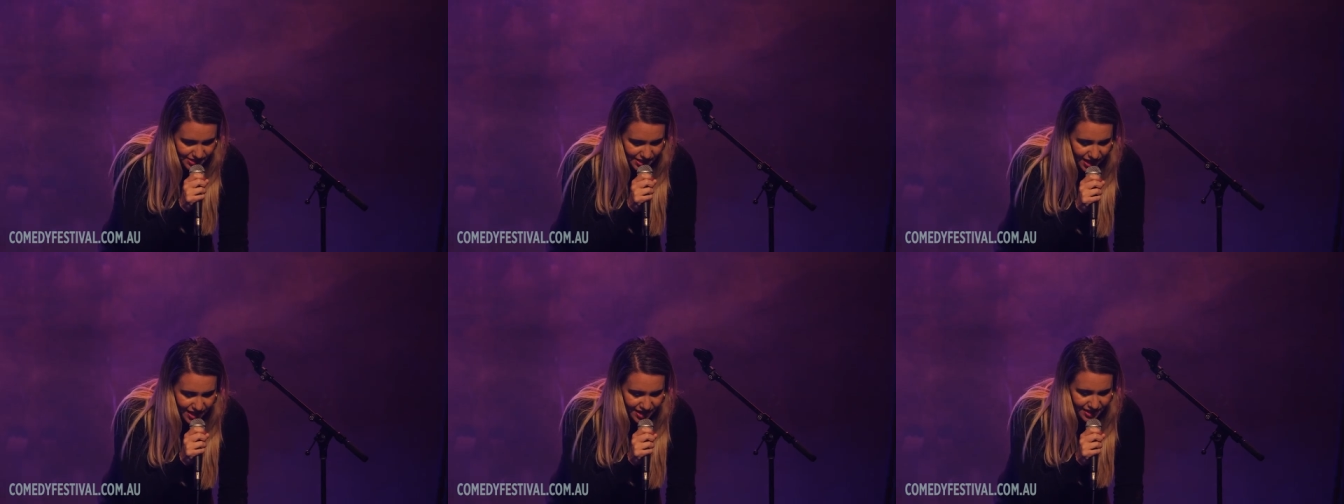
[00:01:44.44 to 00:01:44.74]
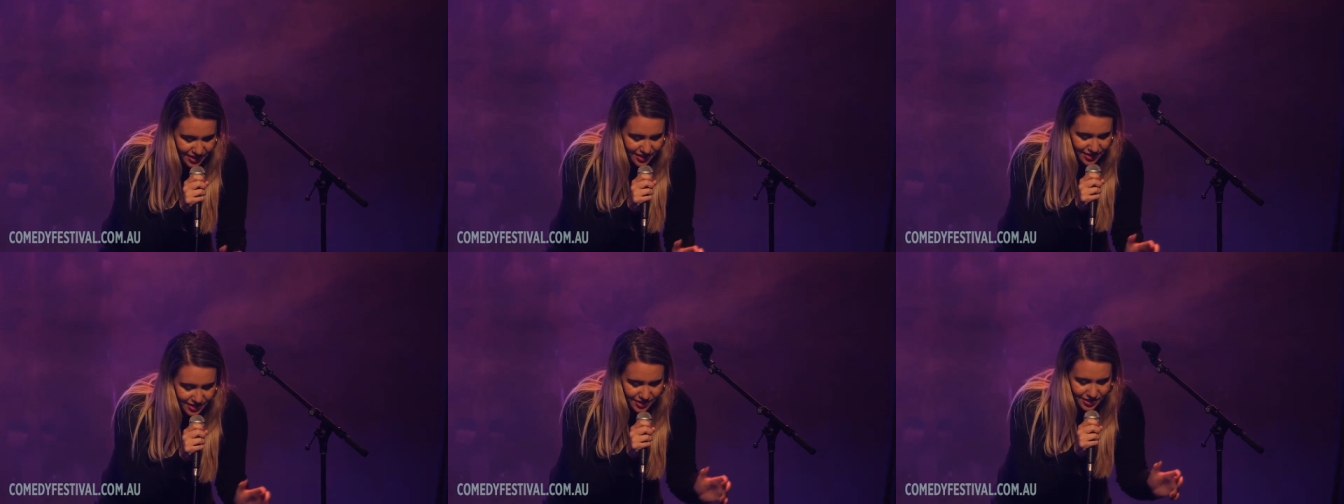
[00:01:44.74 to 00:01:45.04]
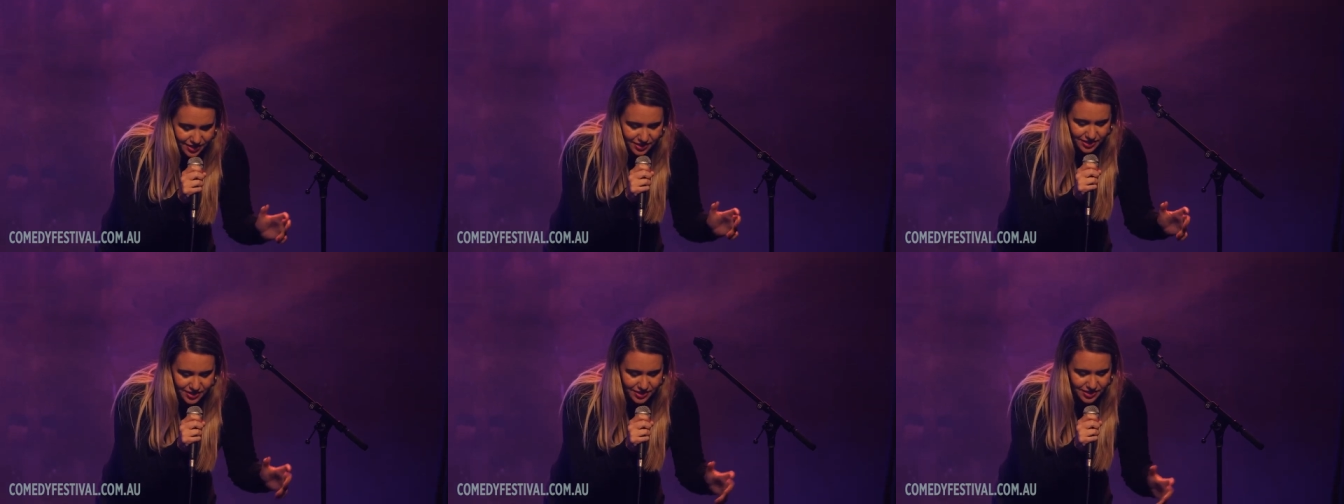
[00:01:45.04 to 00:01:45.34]

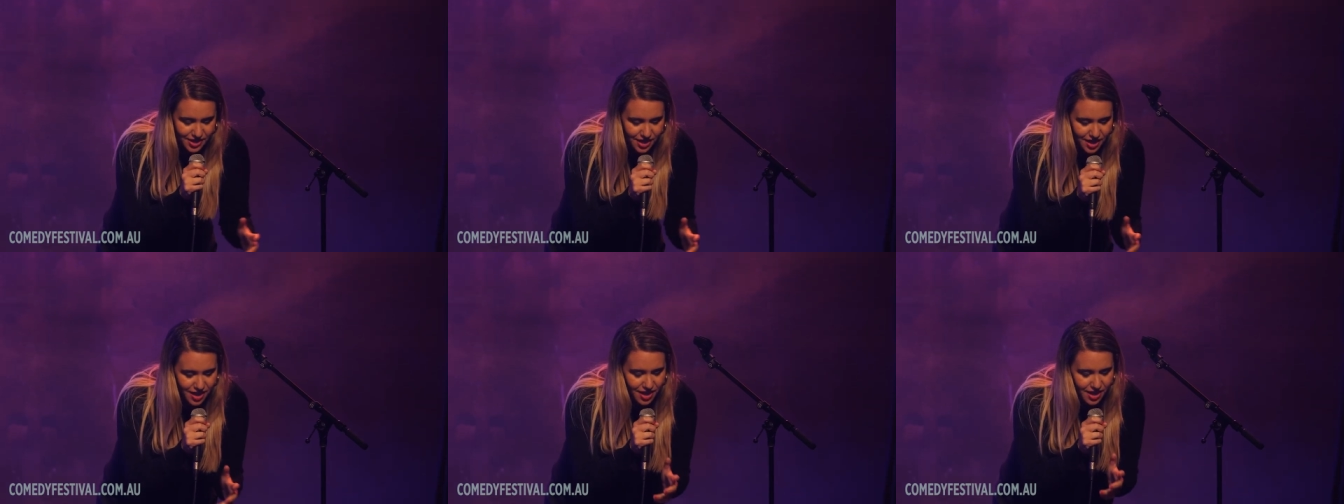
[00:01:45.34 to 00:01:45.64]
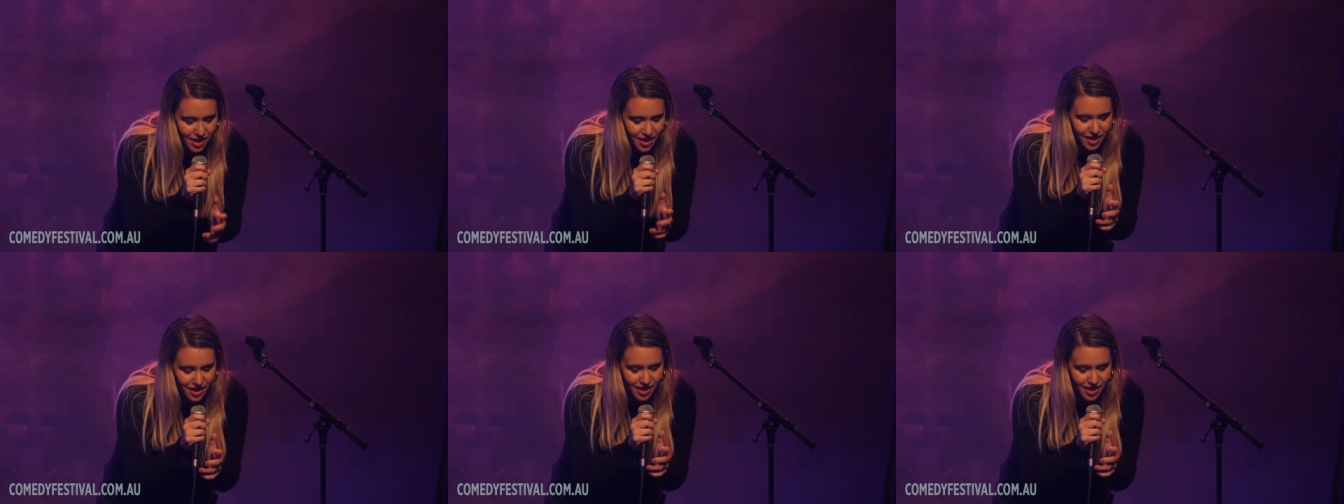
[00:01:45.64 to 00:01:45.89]
Day, da,